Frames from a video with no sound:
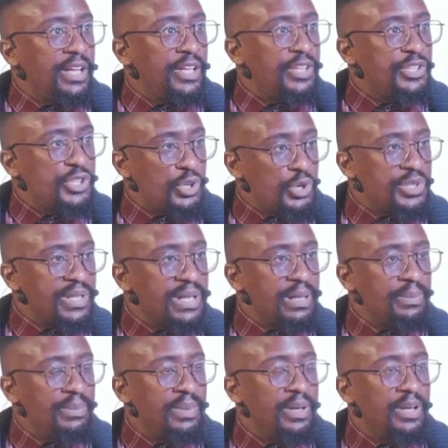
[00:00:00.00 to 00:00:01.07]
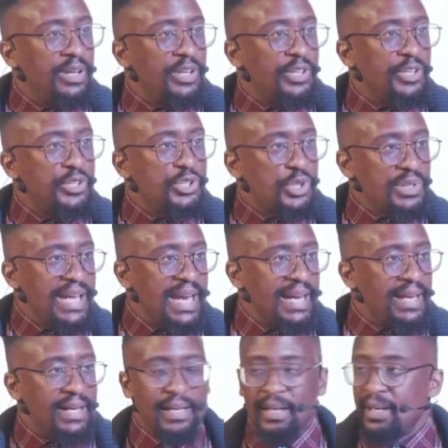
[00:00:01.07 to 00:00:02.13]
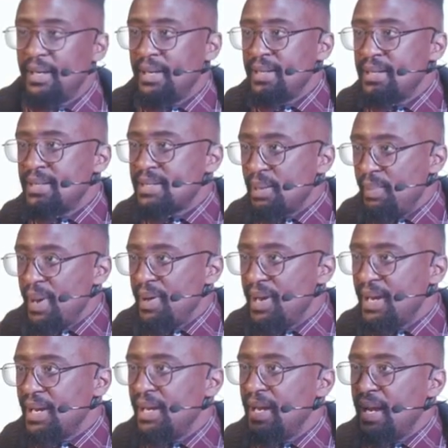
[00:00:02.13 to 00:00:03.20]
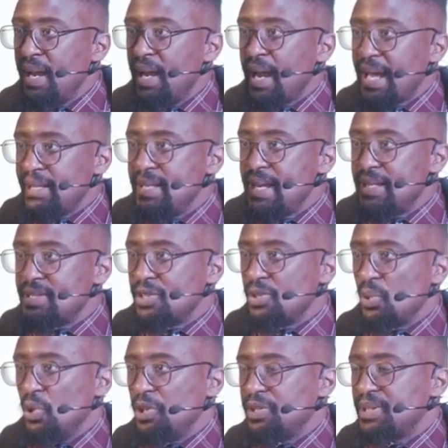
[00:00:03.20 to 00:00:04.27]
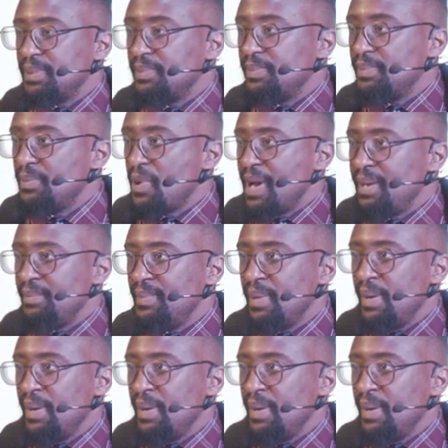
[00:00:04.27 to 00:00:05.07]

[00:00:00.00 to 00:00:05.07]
Jerusalem, Judea, Samaria, and the ends of the world, right?